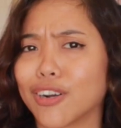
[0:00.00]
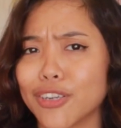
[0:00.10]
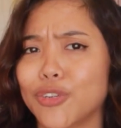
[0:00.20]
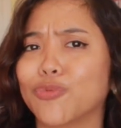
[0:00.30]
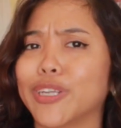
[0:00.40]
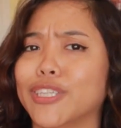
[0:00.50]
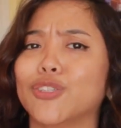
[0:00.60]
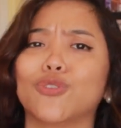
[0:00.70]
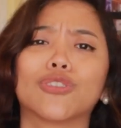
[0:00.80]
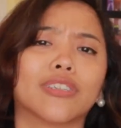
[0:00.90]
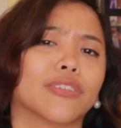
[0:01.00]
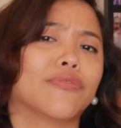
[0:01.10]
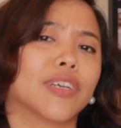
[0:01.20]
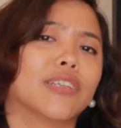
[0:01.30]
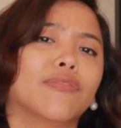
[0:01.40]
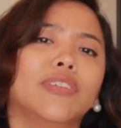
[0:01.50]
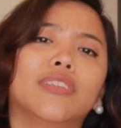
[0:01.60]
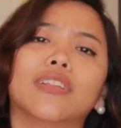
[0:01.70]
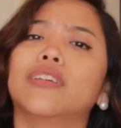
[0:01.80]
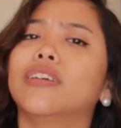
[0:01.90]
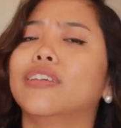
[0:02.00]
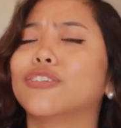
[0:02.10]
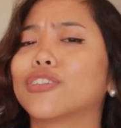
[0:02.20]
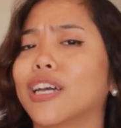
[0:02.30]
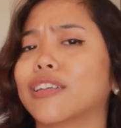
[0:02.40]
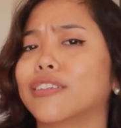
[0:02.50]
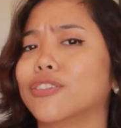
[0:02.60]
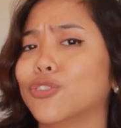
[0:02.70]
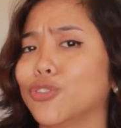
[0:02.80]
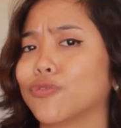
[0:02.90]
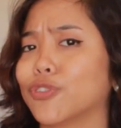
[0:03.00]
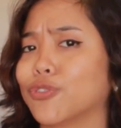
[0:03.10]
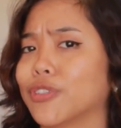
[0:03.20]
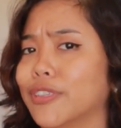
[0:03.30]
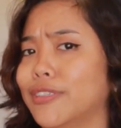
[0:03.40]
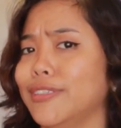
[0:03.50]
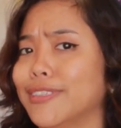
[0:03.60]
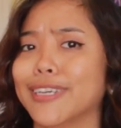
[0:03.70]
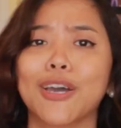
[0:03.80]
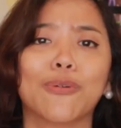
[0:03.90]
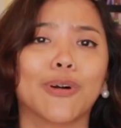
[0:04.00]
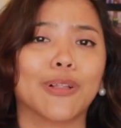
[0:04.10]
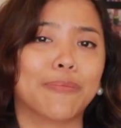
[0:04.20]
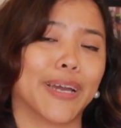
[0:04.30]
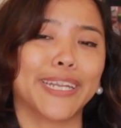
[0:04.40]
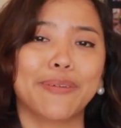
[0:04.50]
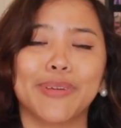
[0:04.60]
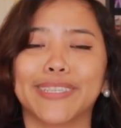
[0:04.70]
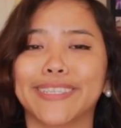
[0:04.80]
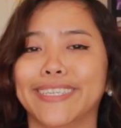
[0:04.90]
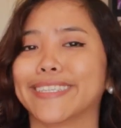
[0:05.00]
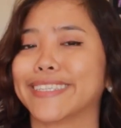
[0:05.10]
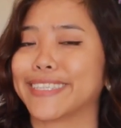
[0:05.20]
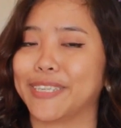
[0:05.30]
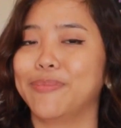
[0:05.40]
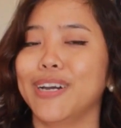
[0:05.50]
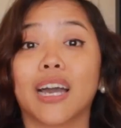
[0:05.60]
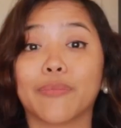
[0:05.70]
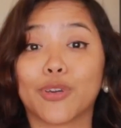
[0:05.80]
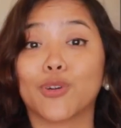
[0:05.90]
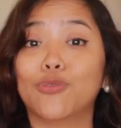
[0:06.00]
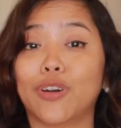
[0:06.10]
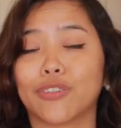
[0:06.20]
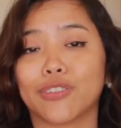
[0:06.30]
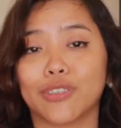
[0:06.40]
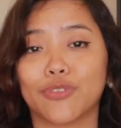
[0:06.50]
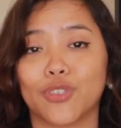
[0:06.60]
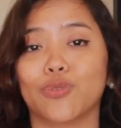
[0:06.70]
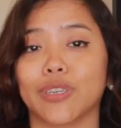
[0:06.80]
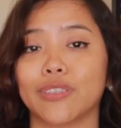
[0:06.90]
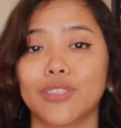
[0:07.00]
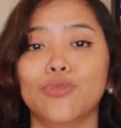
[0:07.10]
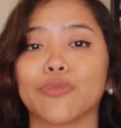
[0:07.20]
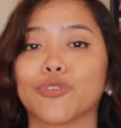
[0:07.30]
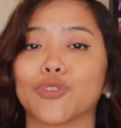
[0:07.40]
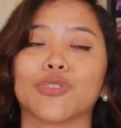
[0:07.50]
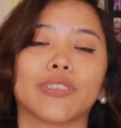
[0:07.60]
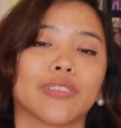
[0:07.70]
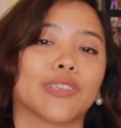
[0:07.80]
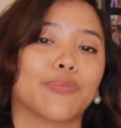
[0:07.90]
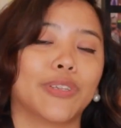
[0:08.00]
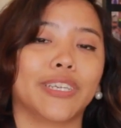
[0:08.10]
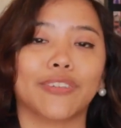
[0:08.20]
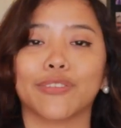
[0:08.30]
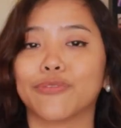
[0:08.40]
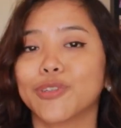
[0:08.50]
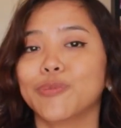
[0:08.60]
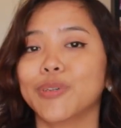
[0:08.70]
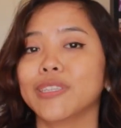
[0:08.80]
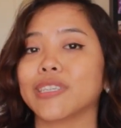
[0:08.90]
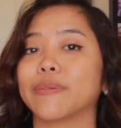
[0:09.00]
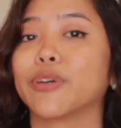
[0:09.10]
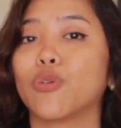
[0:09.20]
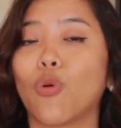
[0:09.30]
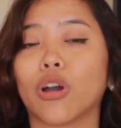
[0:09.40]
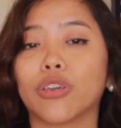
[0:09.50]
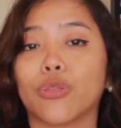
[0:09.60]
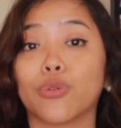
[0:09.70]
Are you ready to start effectively delegating your calendar to your virtual assistant? Well, my name is Lai Lacaba. I'm the co-founder of 2XU, a virtual assistant company here in the Philippines, and I'm going to walk you